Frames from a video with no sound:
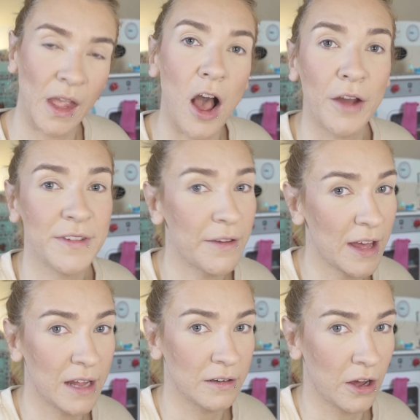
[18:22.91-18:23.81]
I've never
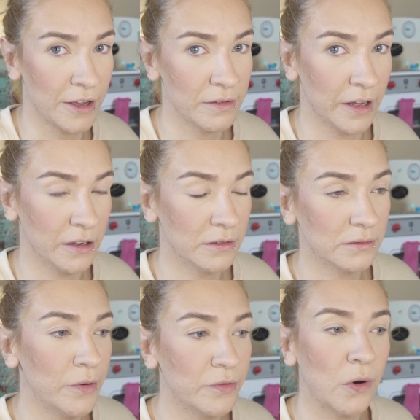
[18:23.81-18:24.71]
had an iPhone.
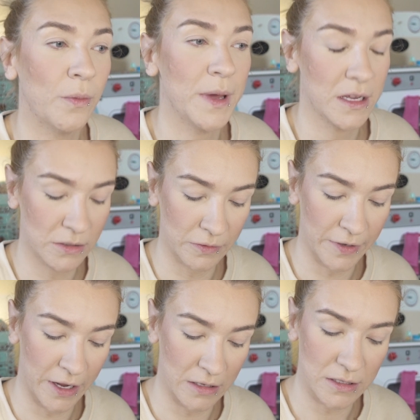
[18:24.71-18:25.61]
Before Pixel
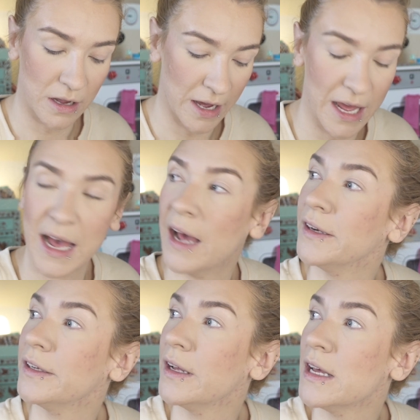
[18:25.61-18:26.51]
phones I
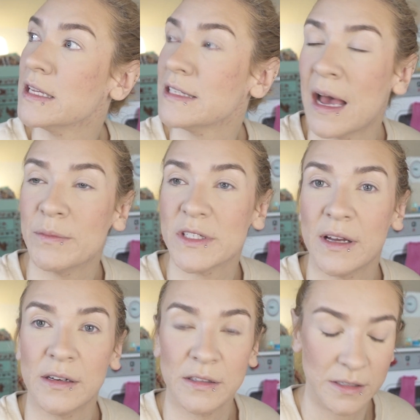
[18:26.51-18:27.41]
had
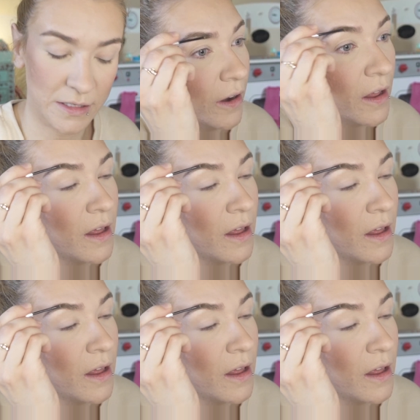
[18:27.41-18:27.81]
Samsungs.